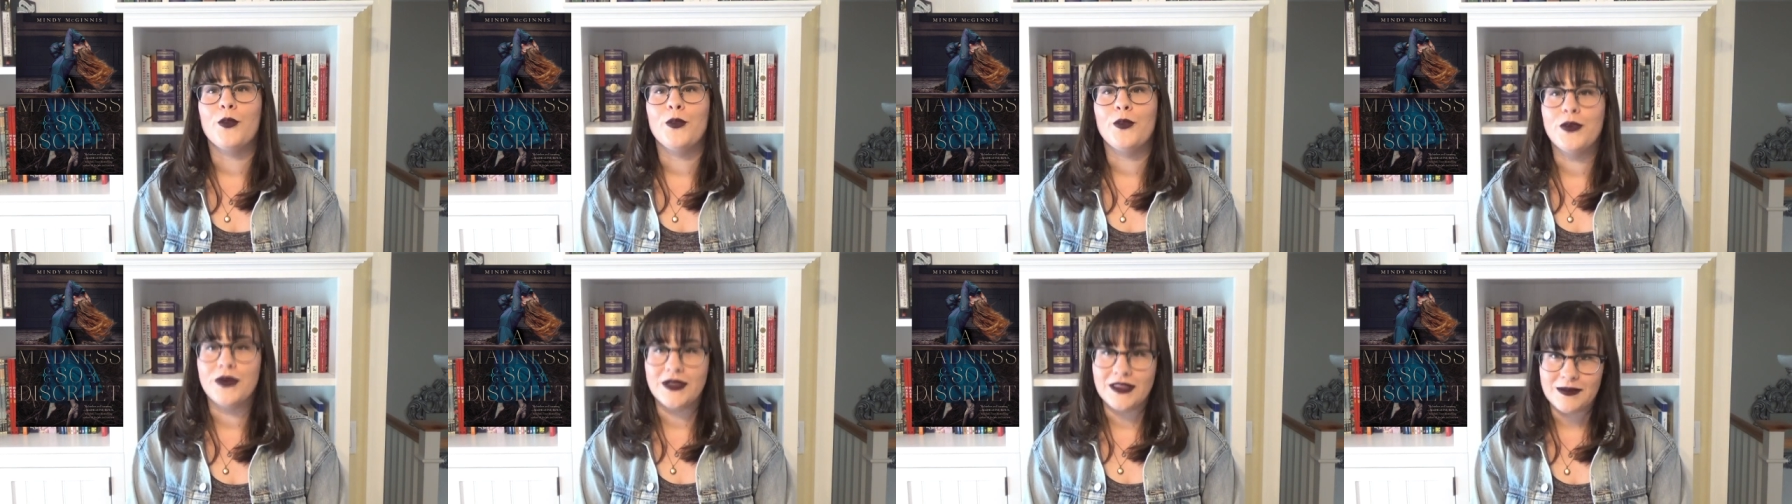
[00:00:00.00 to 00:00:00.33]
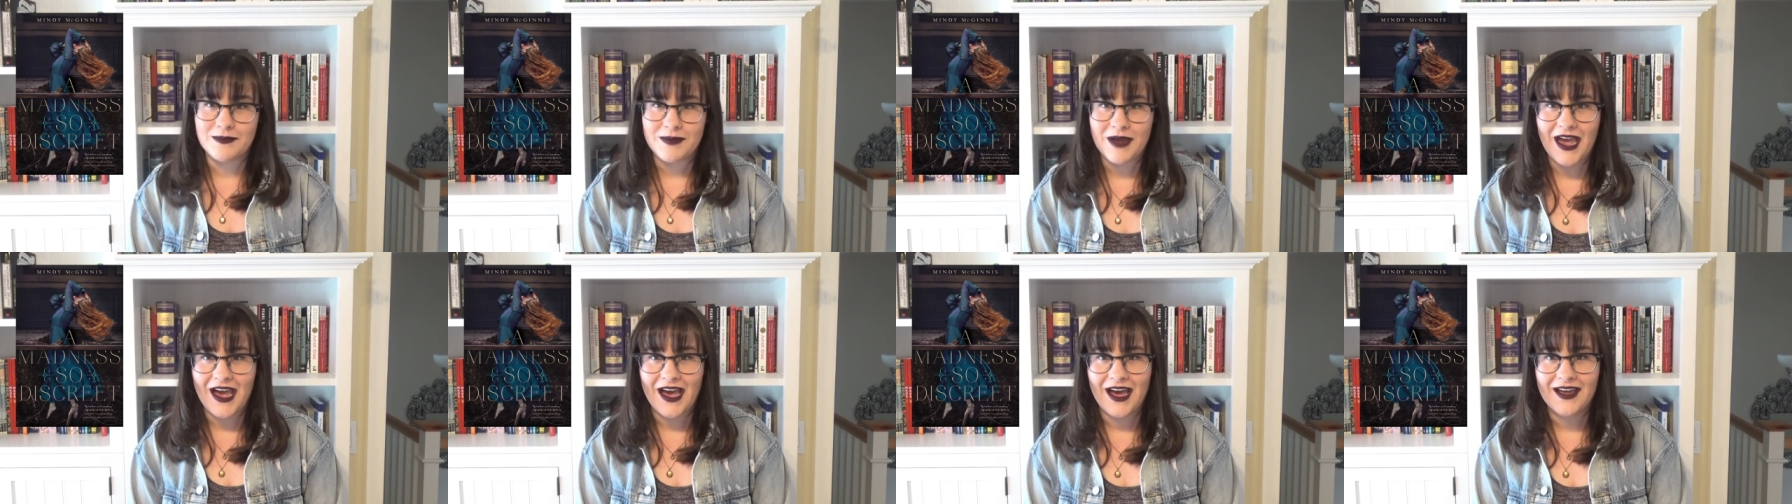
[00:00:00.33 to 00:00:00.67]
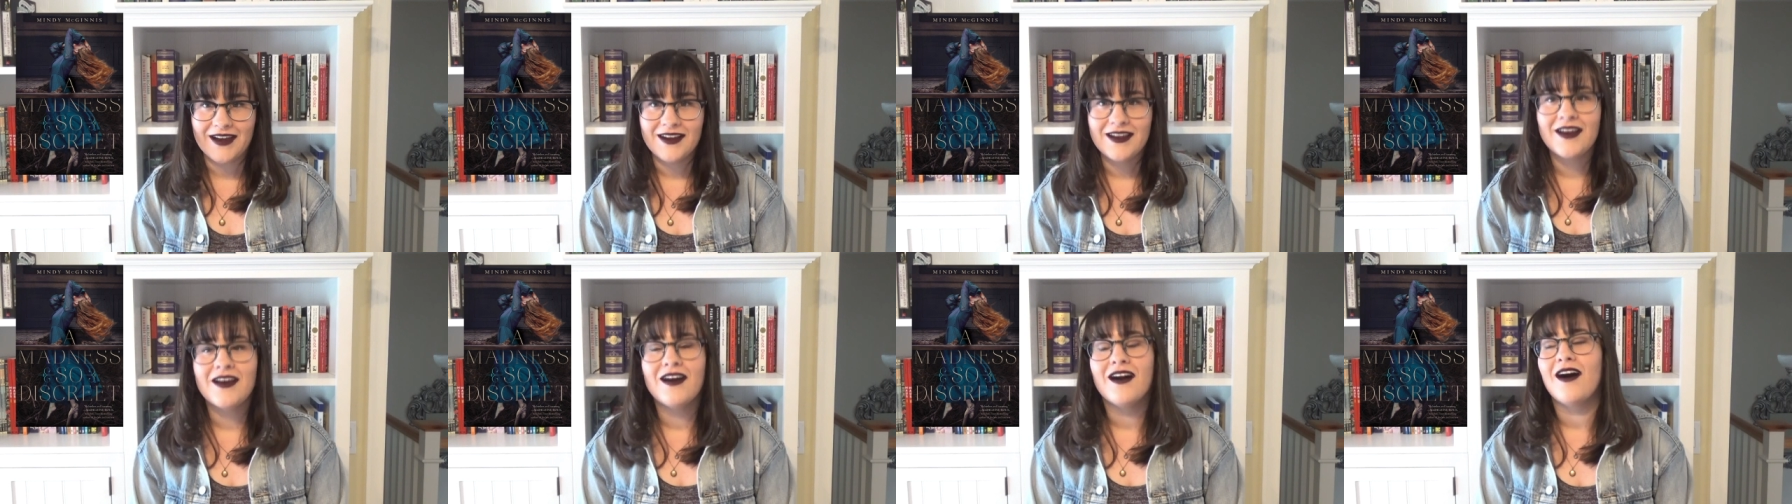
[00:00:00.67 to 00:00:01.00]
really
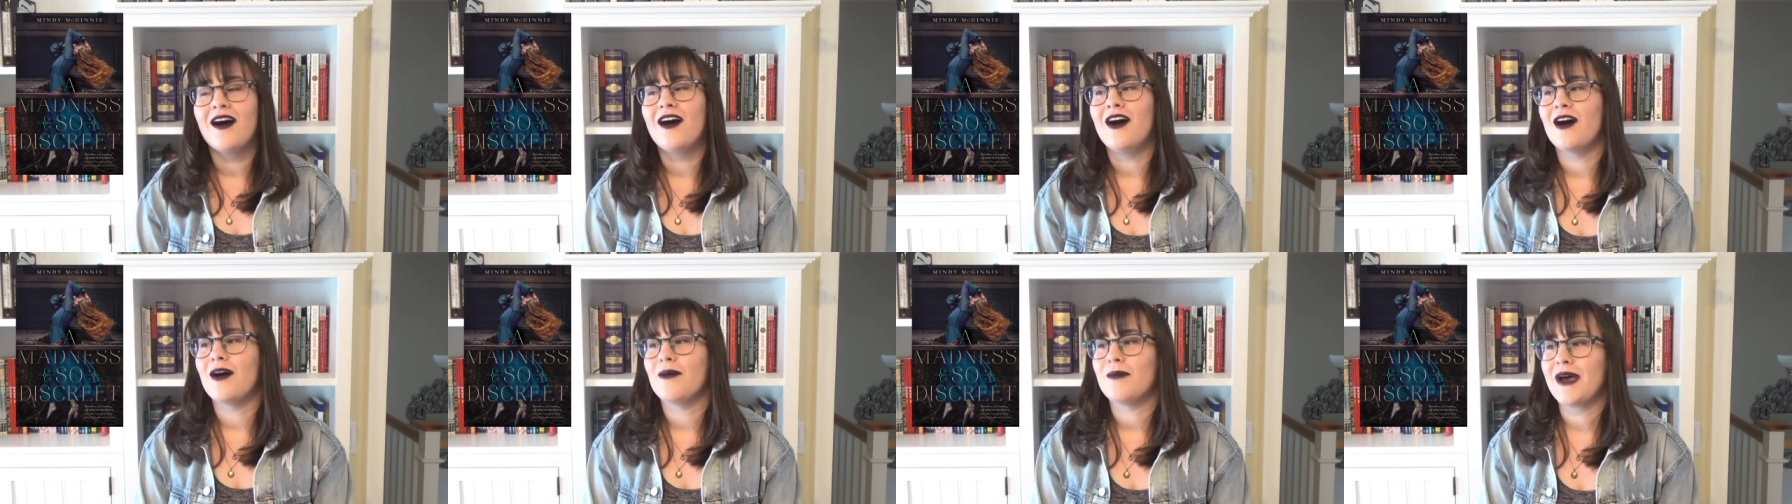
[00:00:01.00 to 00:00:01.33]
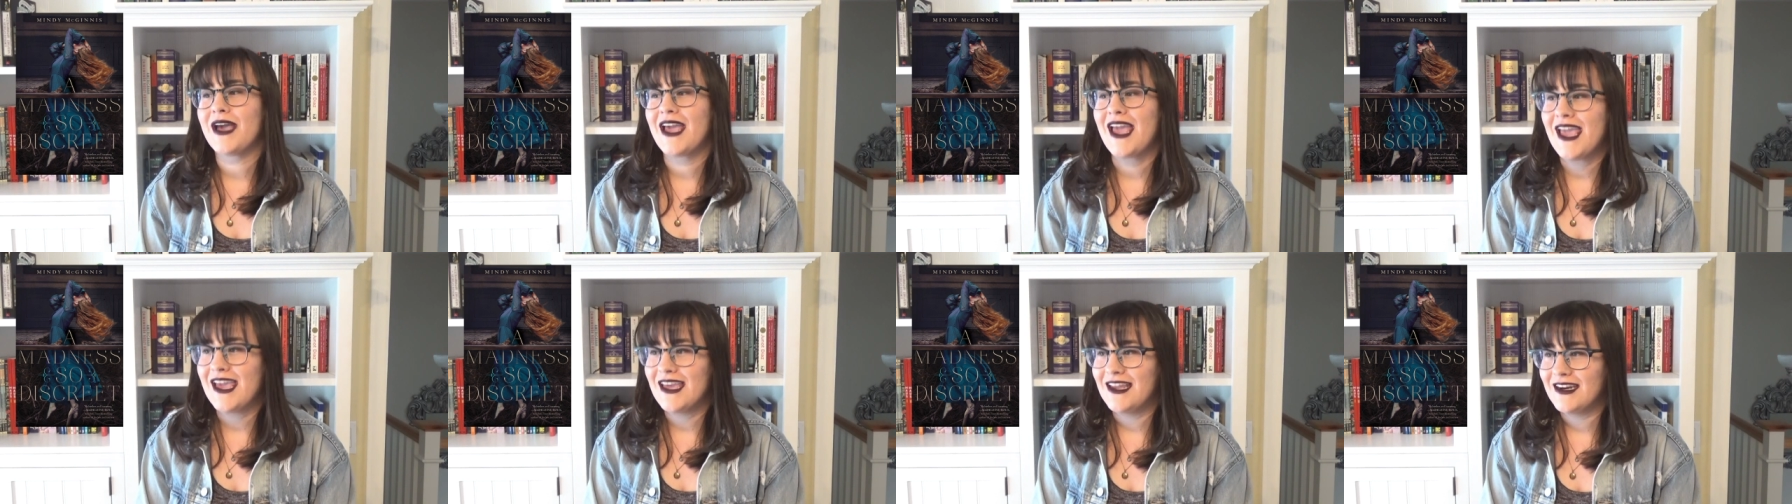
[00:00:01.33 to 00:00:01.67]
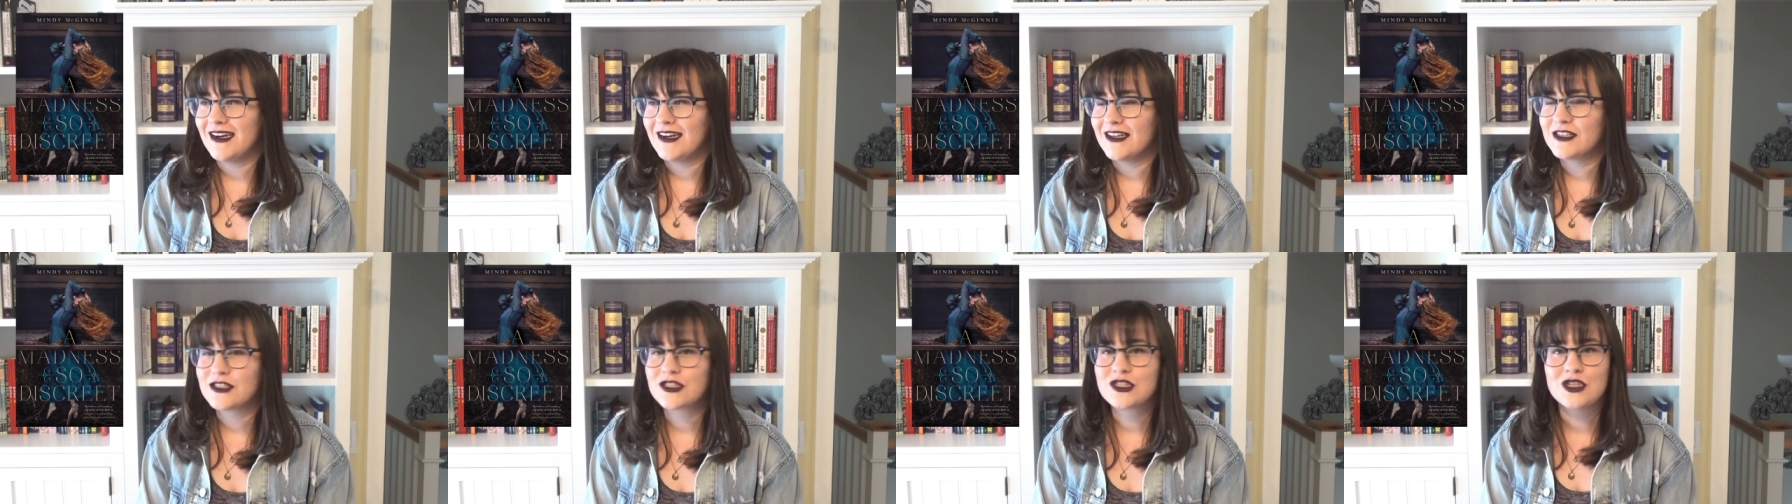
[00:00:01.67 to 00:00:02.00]
bad. Um, I hated
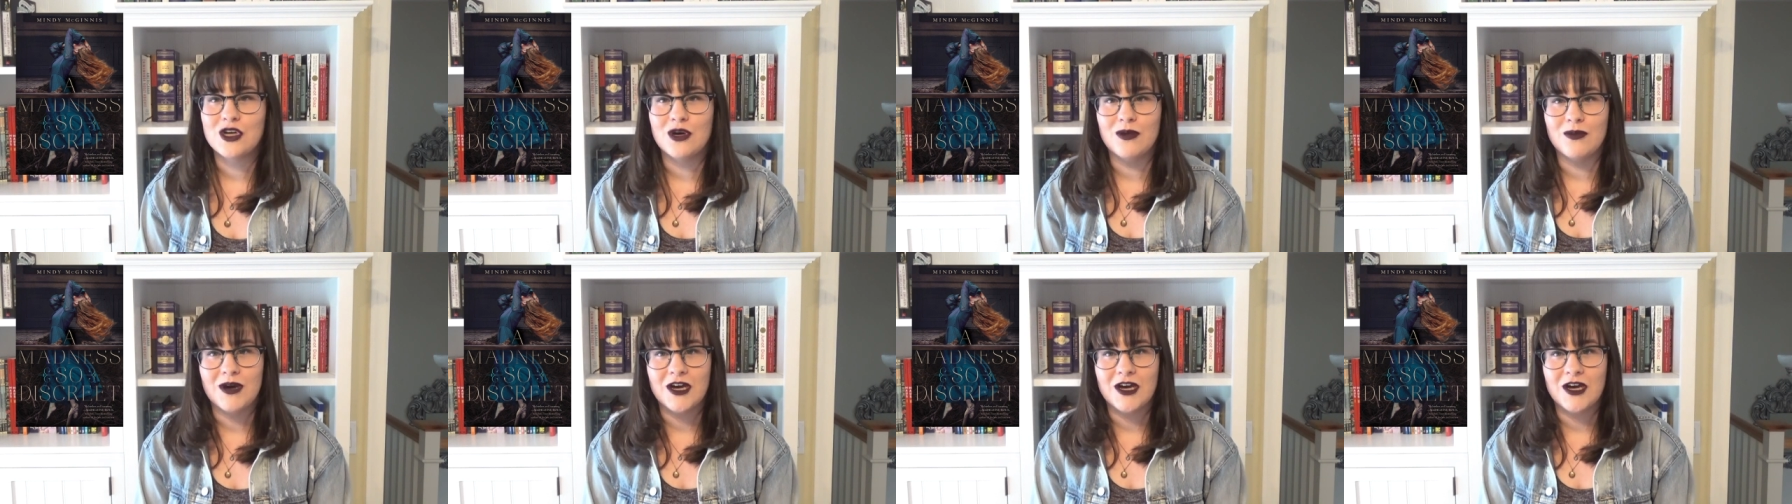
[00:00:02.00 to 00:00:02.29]
it so